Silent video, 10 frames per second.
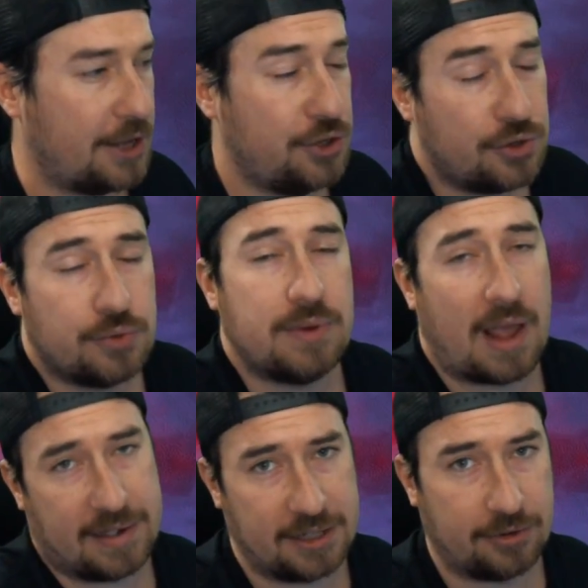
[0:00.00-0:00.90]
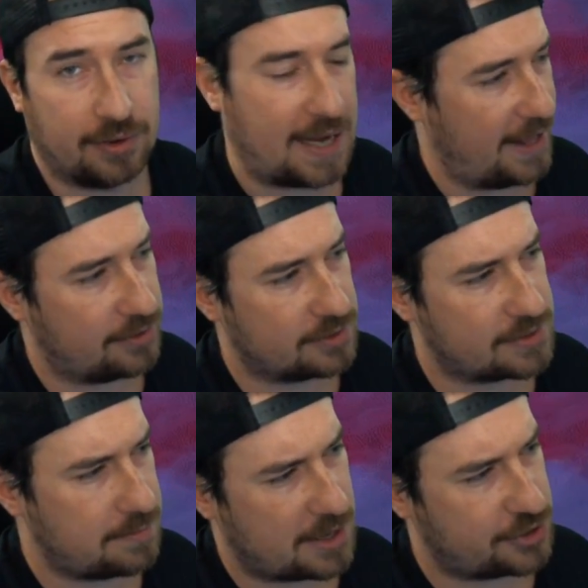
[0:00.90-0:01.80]
You can do 90-degree angles.
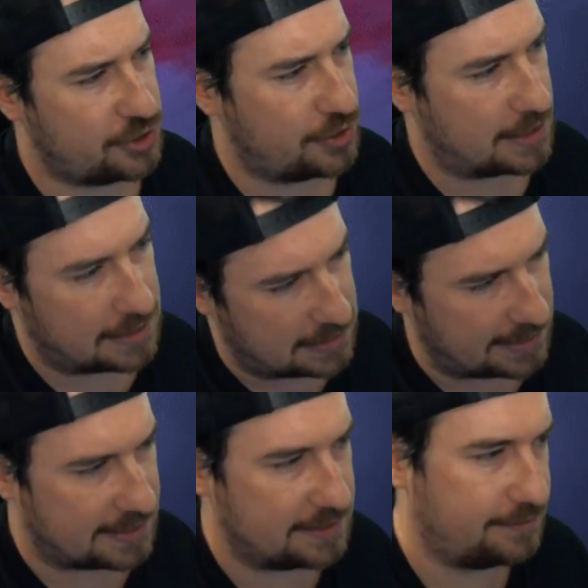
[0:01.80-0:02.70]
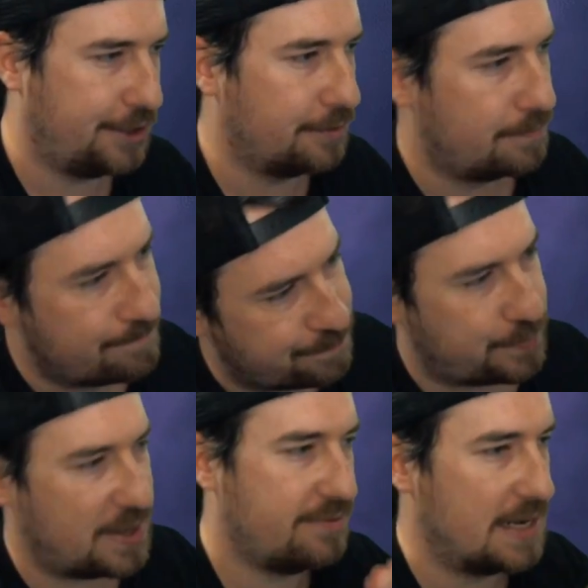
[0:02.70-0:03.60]
I'm not sure you can click and,
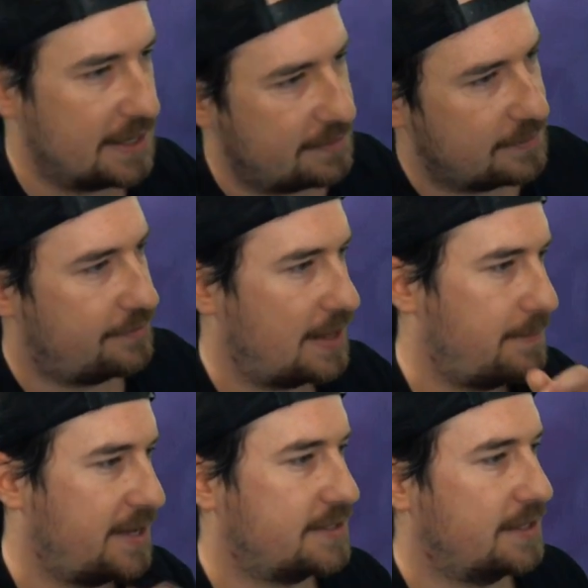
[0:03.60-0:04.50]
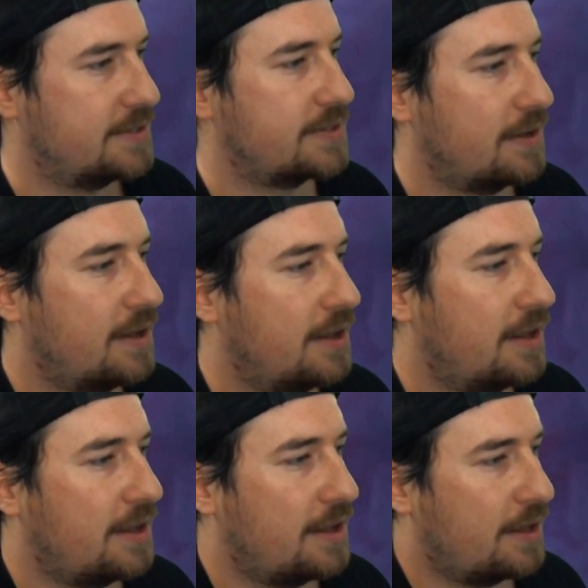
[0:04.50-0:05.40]
pivot it, if that makes sense.
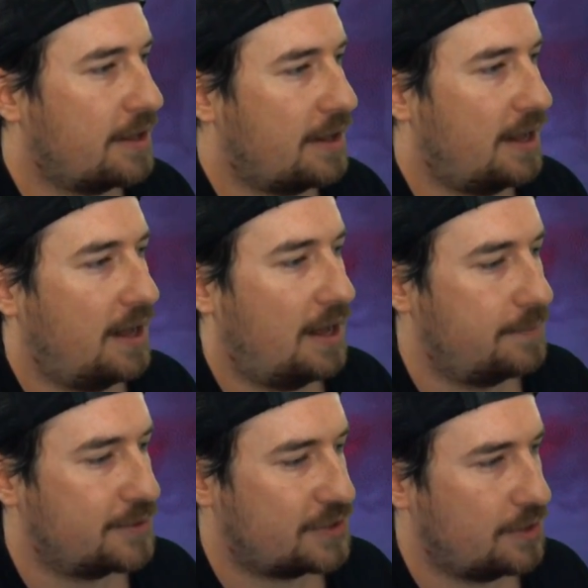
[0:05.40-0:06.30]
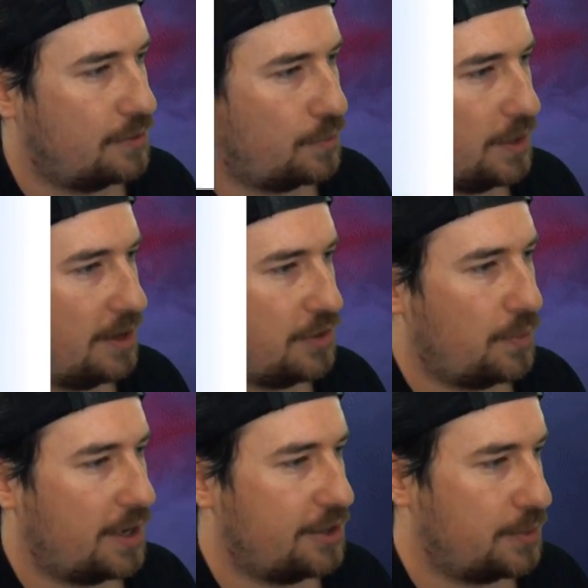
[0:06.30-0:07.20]
So whatever you
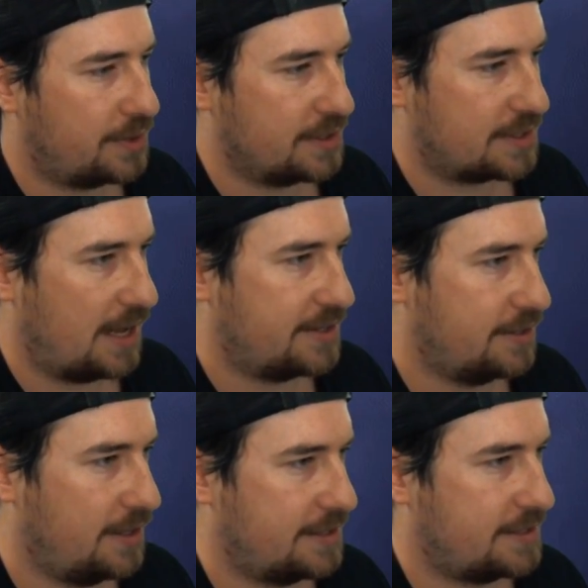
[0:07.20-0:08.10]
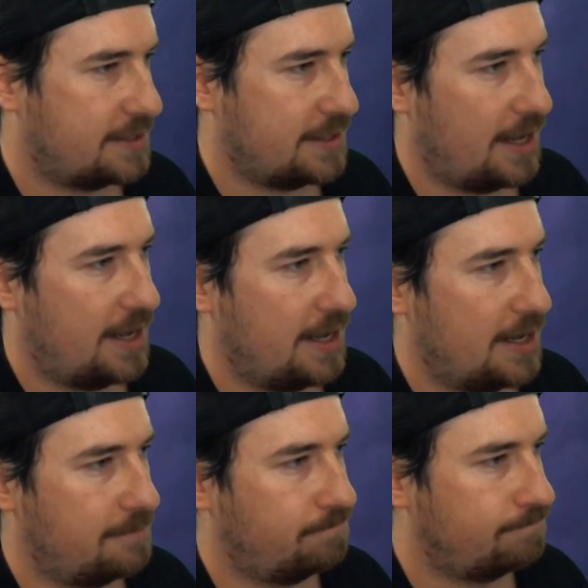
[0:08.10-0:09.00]
want to do with this guy. So let's
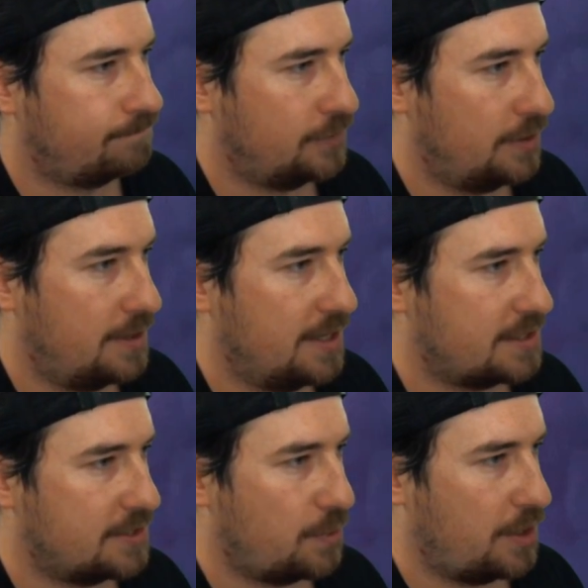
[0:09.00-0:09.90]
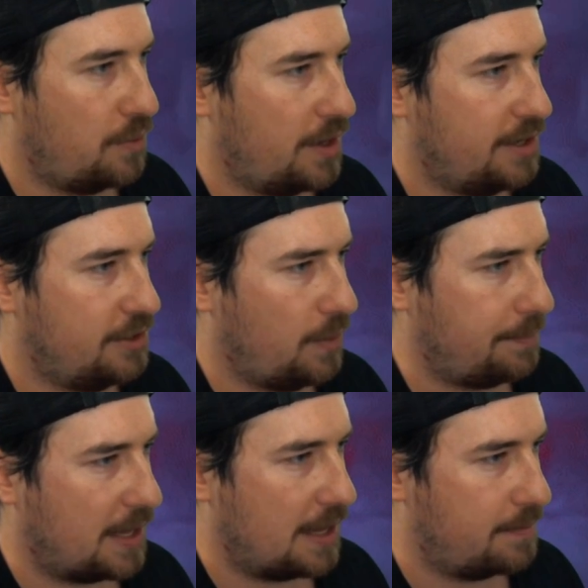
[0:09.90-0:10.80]
say this is what you wanted your
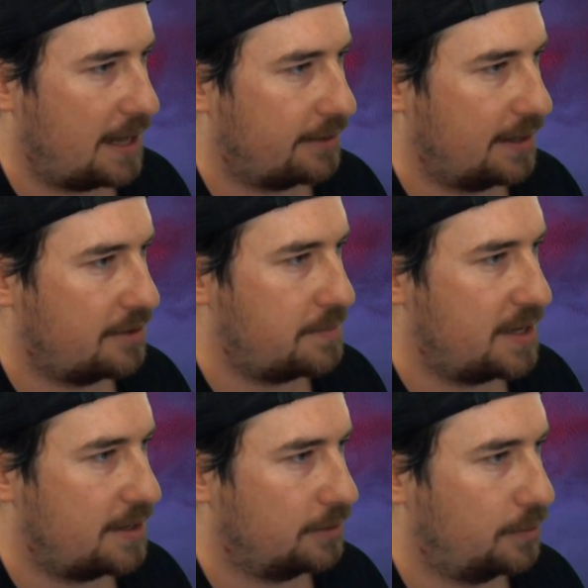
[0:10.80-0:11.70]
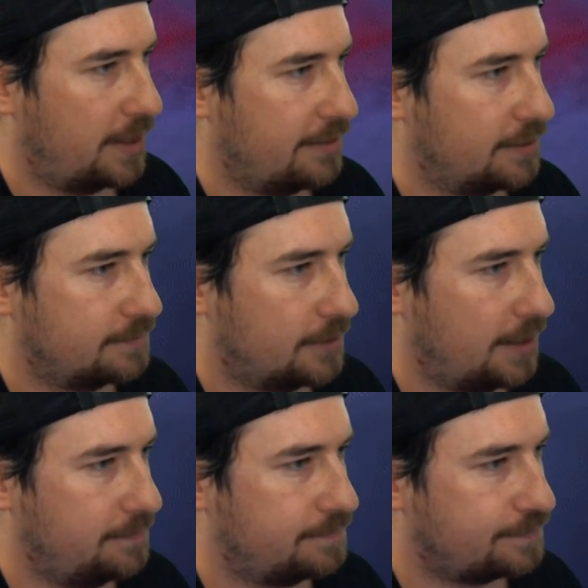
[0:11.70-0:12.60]
webcam background to be or whatever, right?